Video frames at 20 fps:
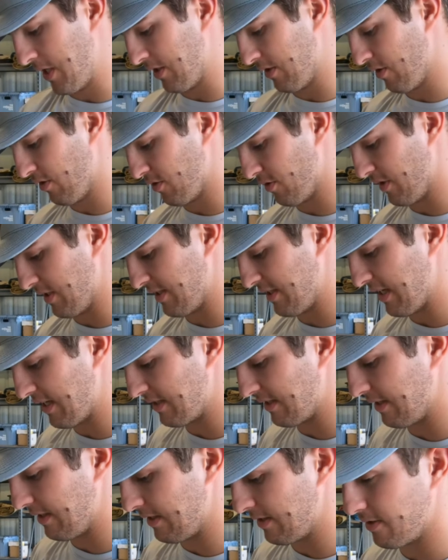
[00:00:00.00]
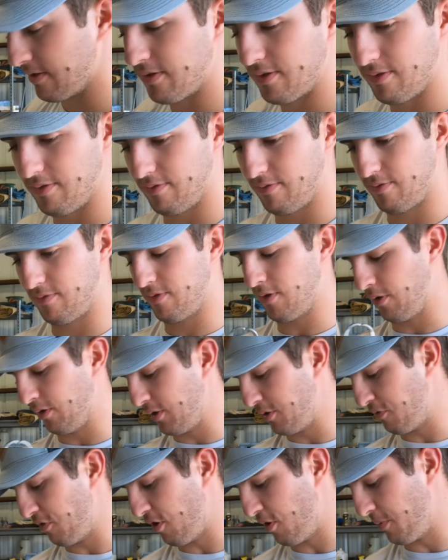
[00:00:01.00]
Those are necessities. Don't
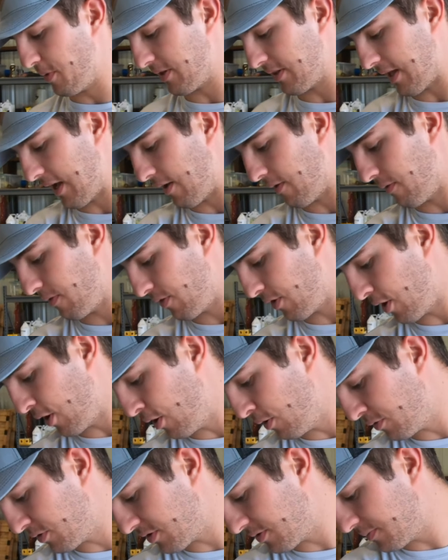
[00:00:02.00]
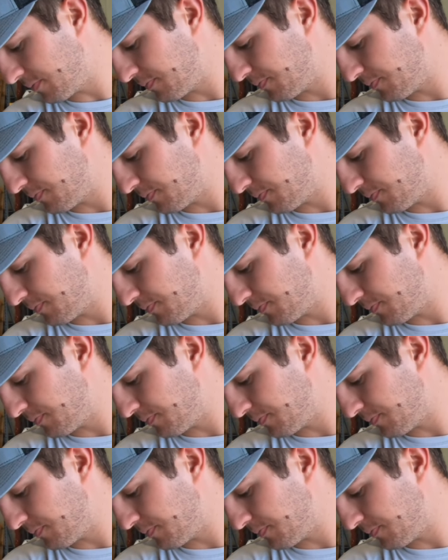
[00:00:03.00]
leave home without those.